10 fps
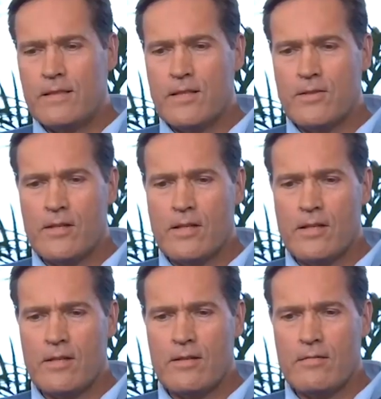strong,
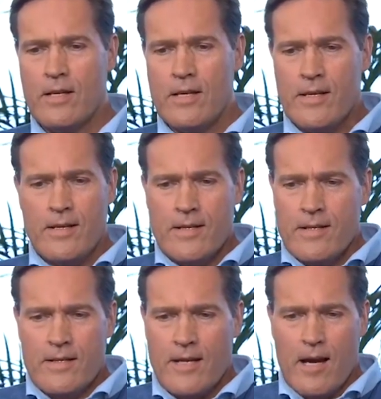very fit.
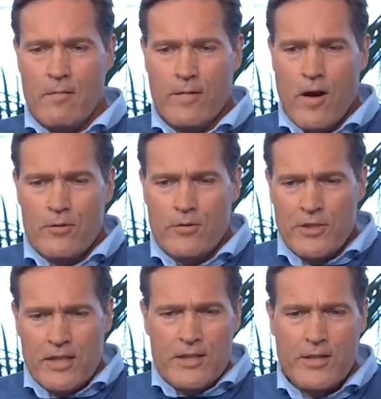And she
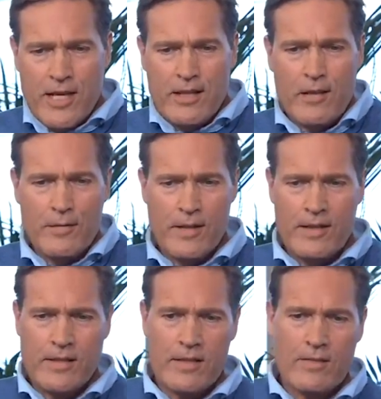was so
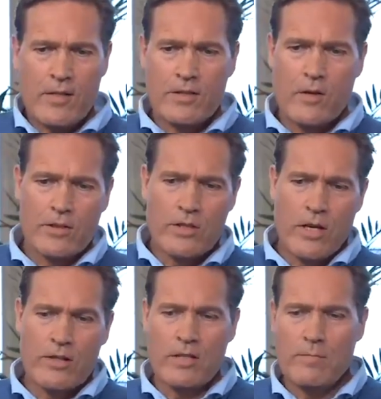enthusiastic, she
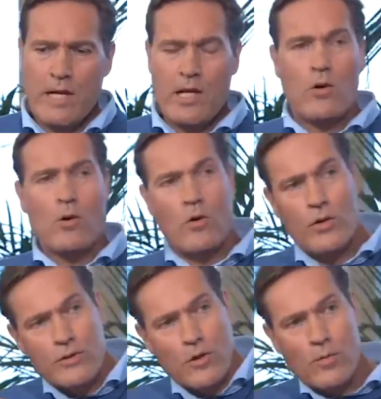called us to help
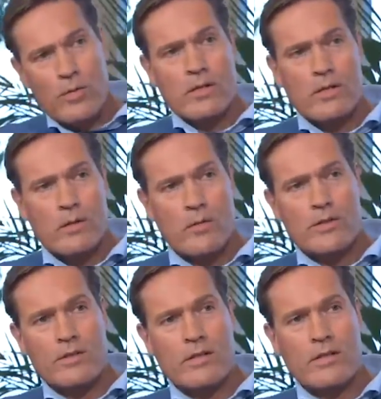us. I want to
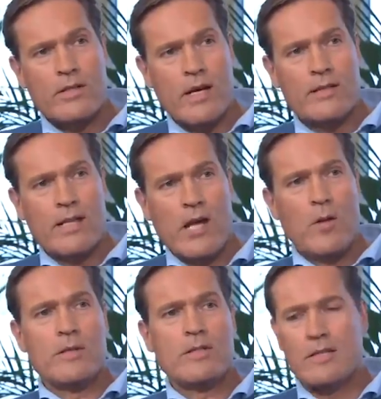do something for you
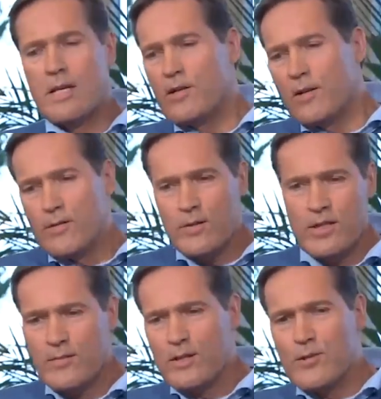guys. She said, come,
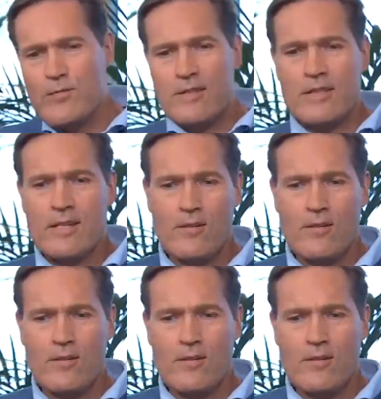let's do it.